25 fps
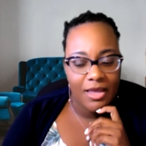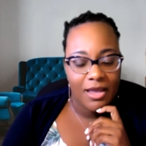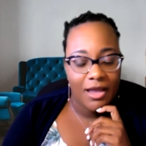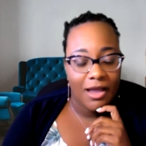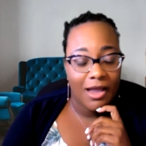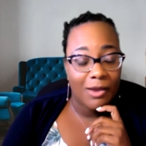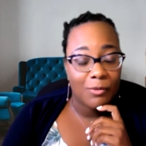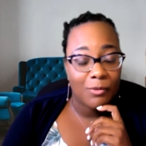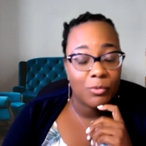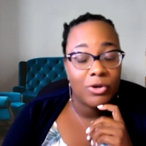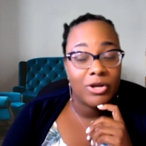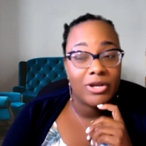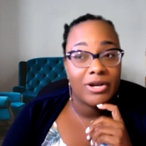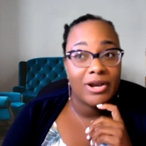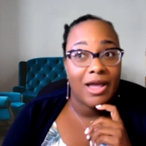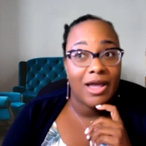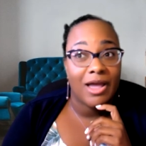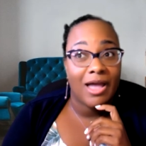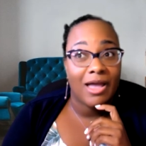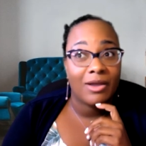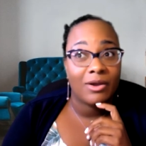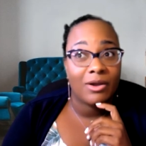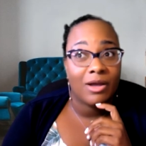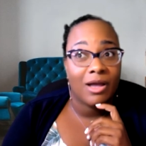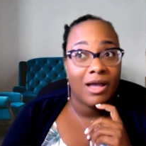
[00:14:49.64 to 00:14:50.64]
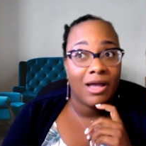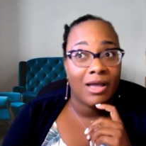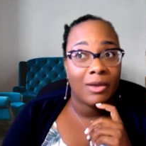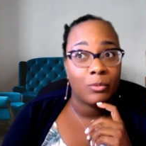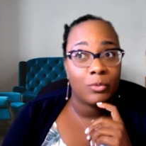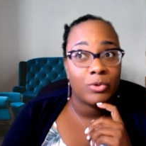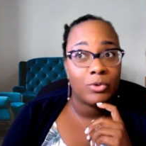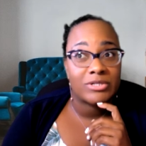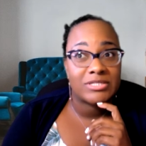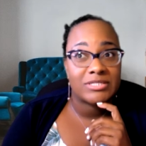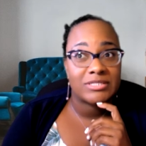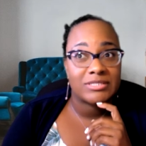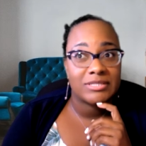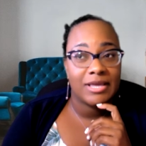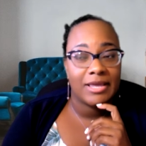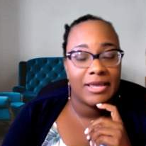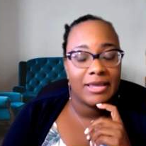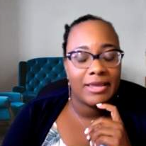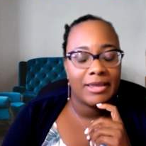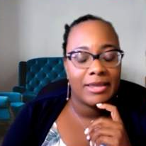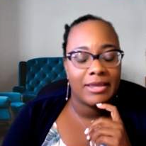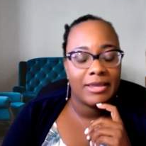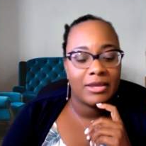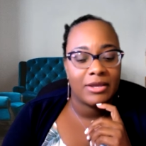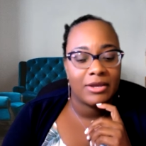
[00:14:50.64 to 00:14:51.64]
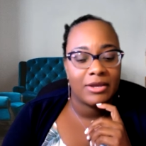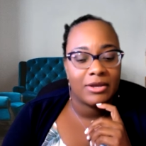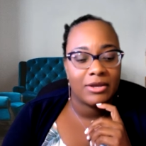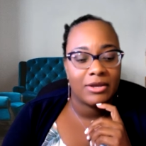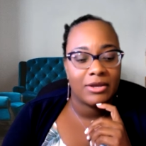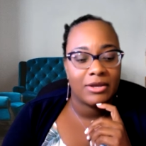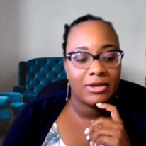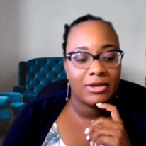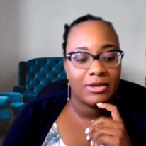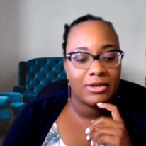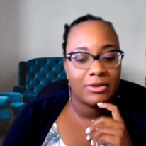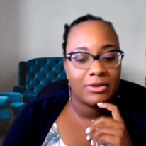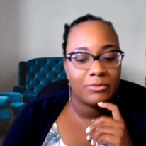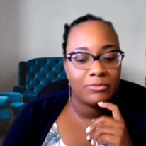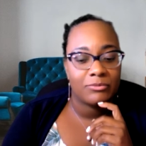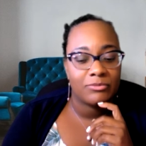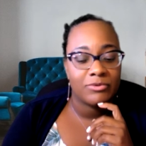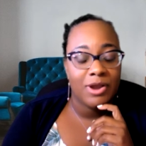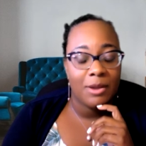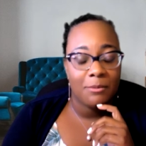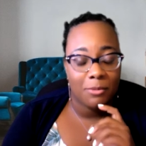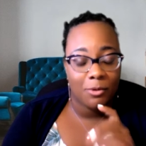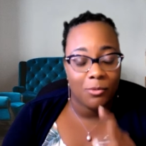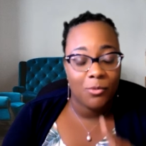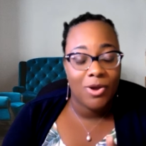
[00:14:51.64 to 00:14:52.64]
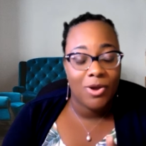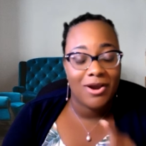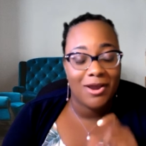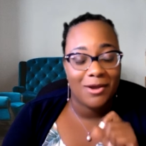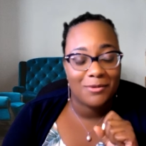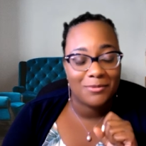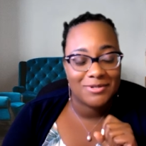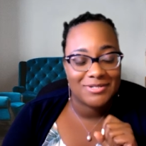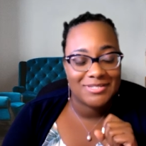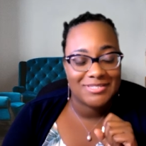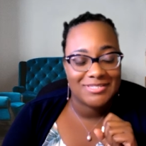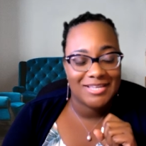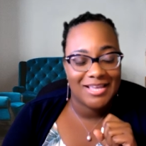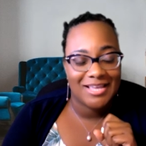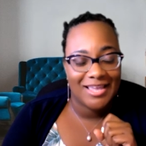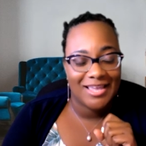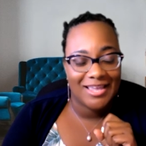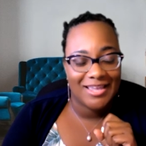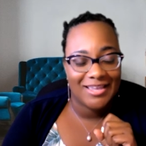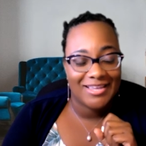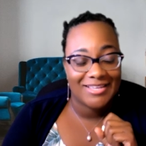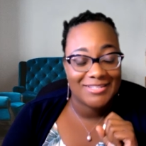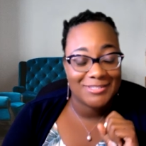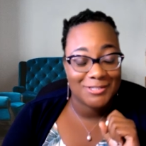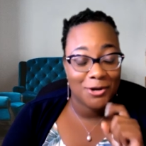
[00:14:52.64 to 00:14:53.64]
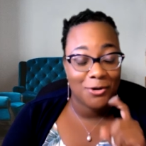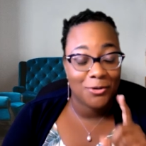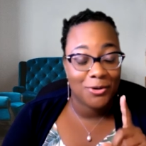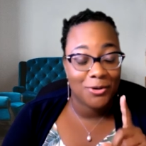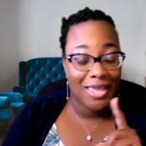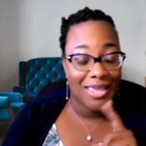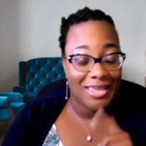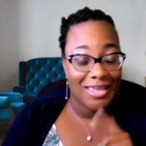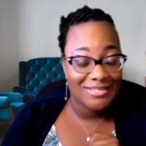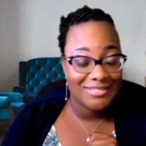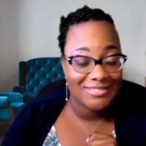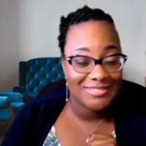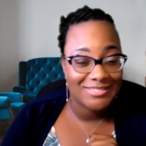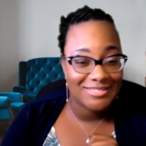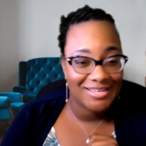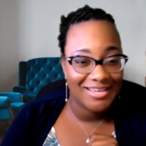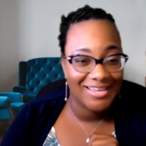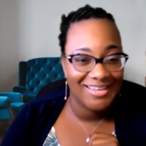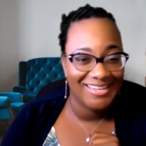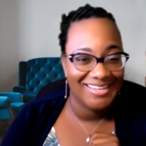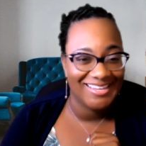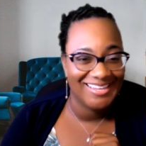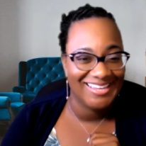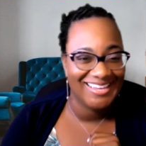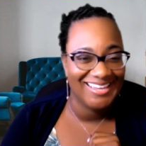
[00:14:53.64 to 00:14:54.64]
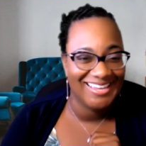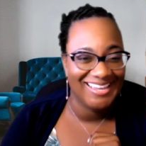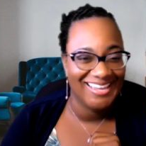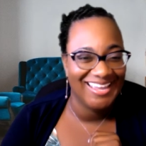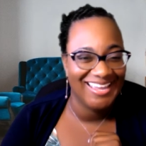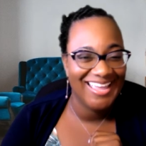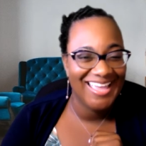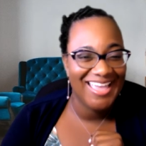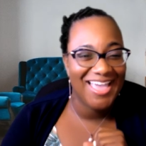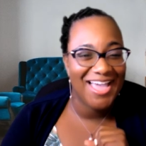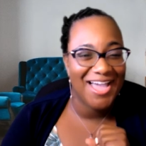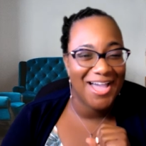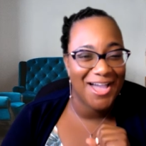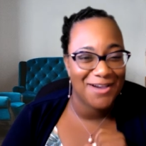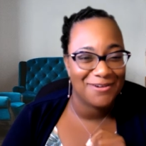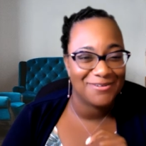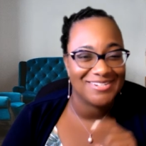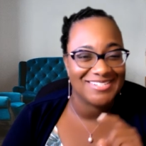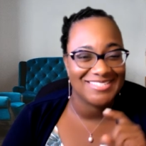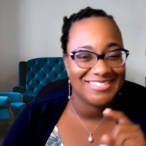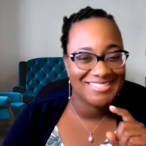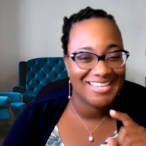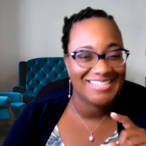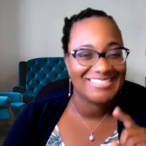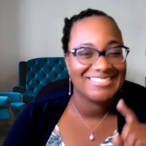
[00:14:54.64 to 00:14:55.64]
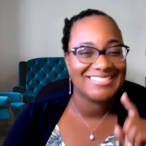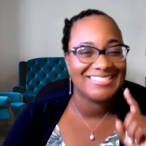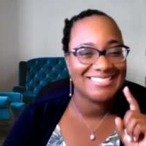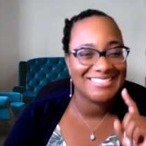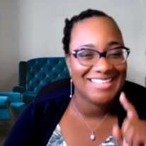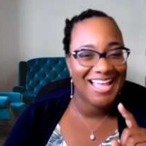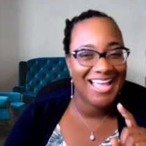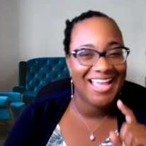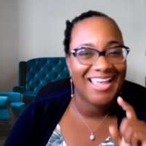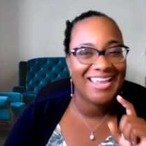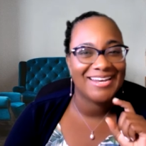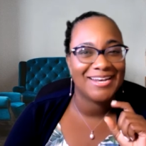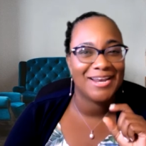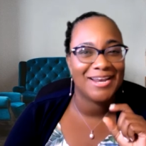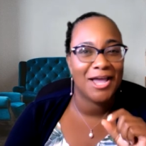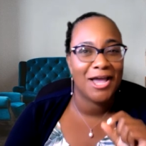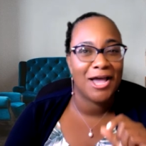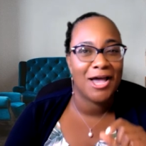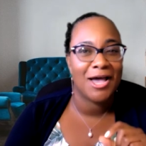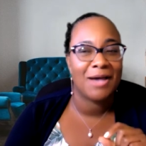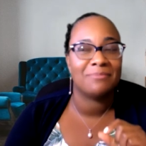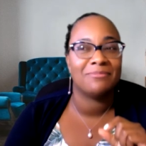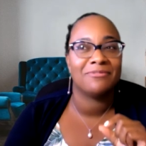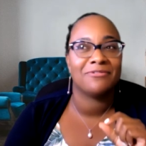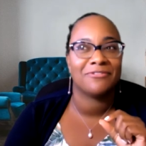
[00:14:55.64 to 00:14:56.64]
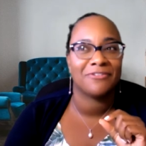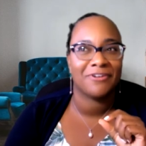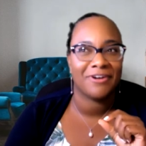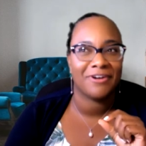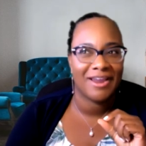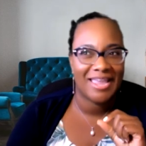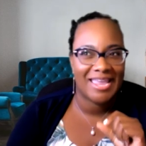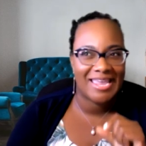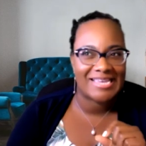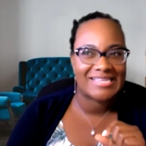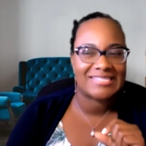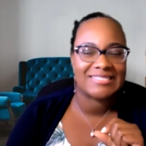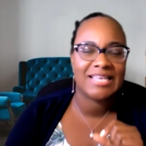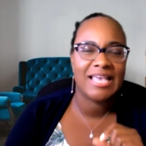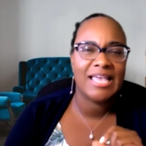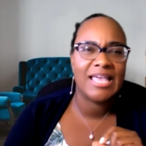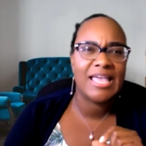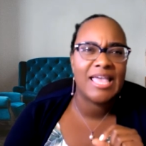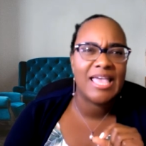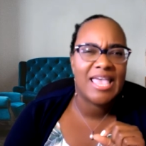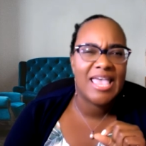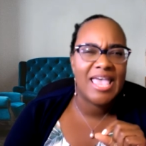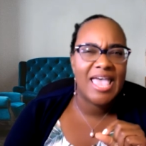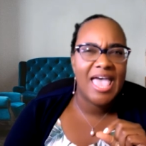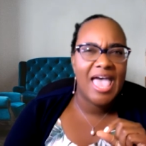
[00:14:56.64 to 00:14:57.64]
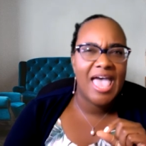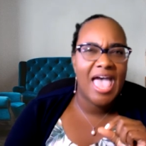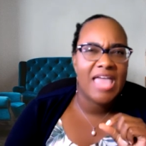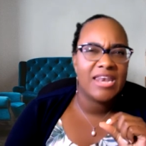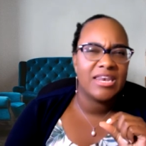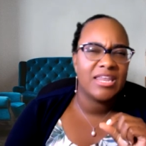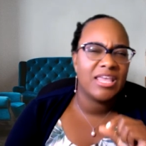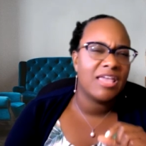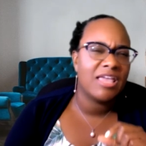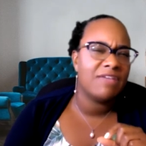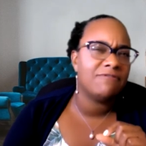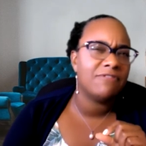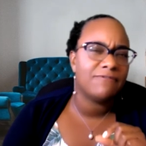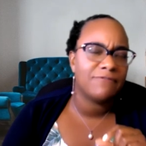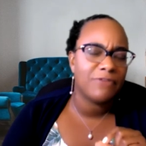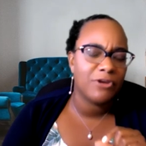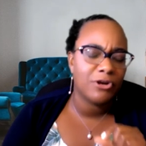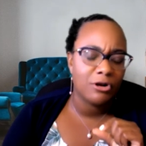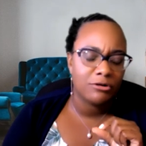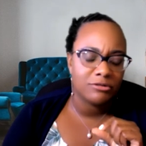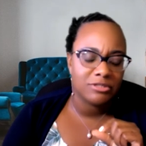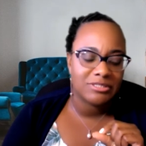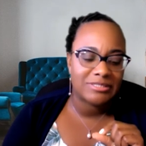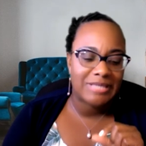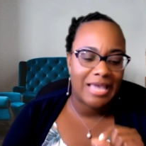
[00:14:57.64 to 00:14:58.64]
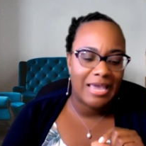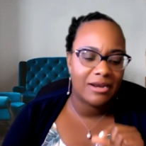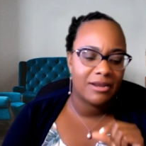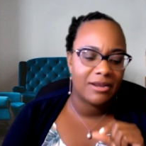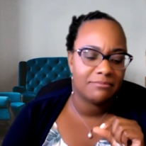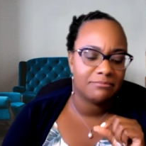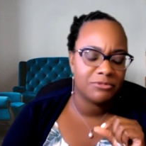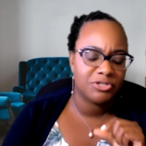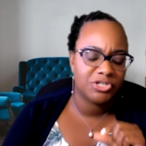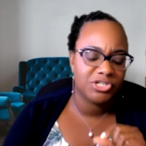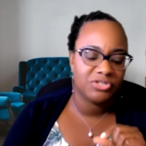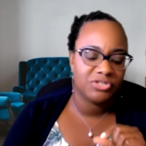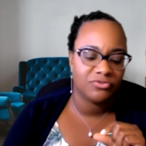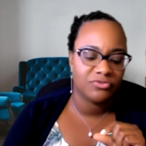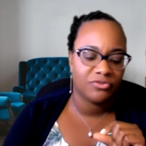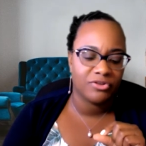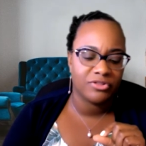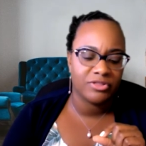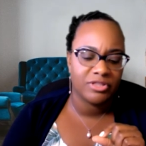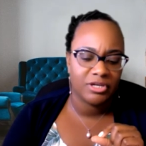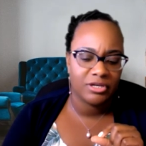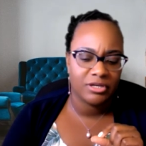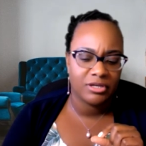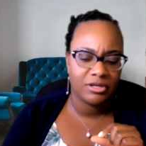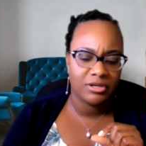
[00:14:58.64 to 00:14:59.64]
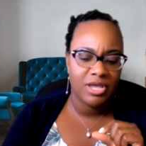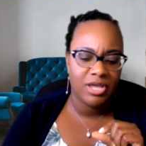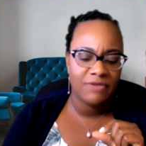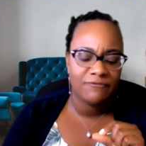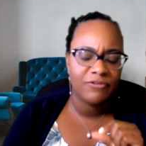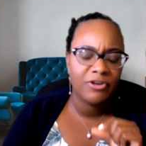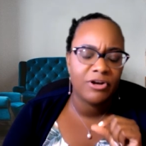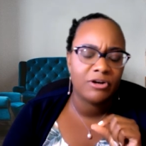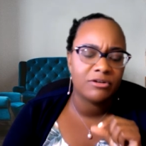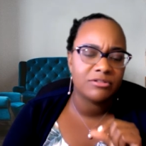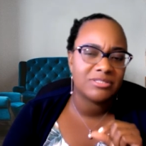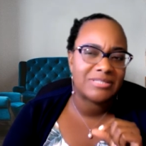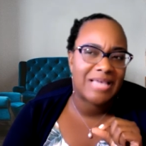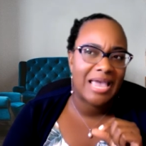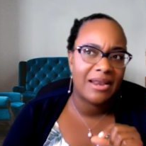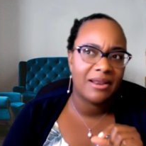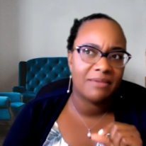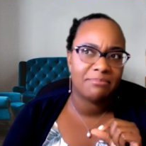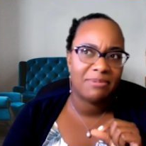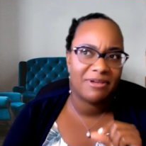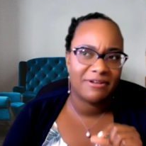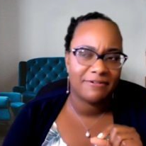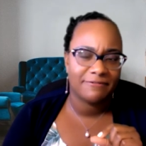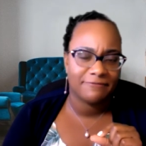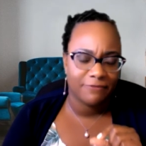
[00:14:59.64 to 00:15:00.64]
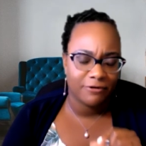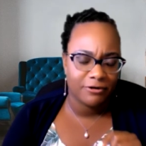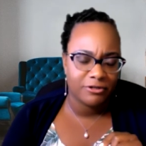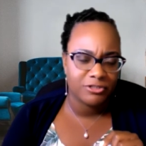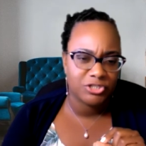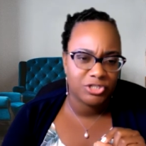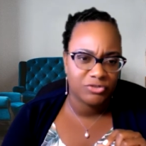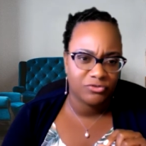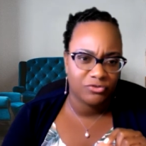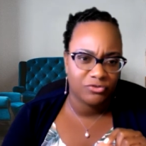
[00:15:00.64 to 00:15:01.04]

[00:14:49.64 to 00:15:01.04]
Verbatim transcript: I would say, number one, I would say is go to ACE. I would say sign up for ACE. And even if you don't sign up just for the, if you don't sign up at first just